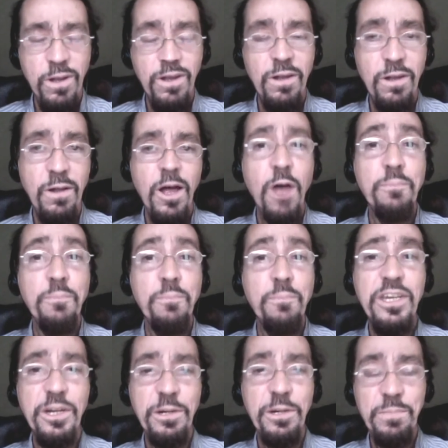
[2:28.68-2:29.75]

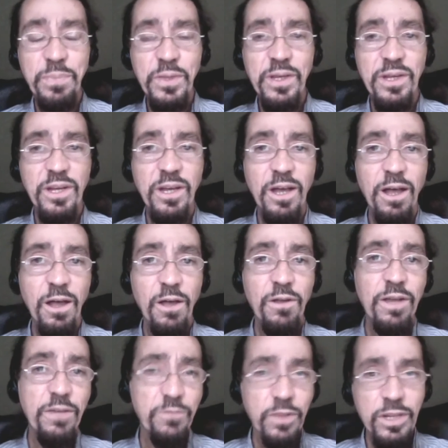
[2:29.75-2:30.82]
appear
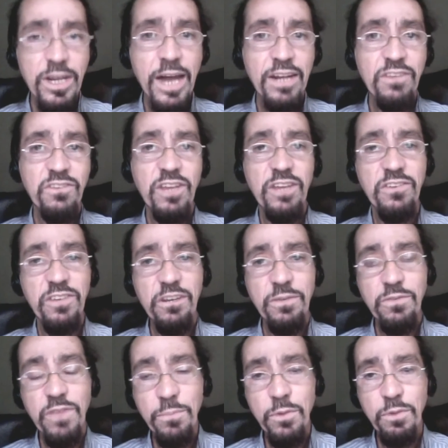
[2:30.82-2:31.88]
if the United States gives
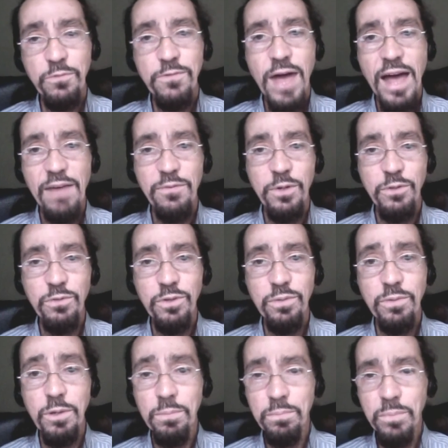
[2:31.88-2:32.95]
them the $500
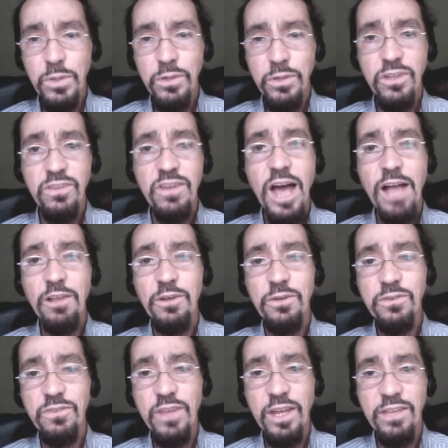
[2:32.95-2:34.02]
million
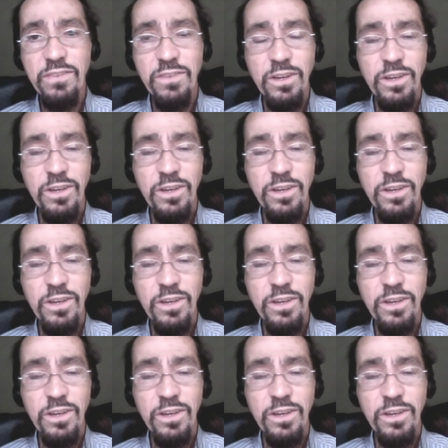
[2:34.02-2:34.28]
that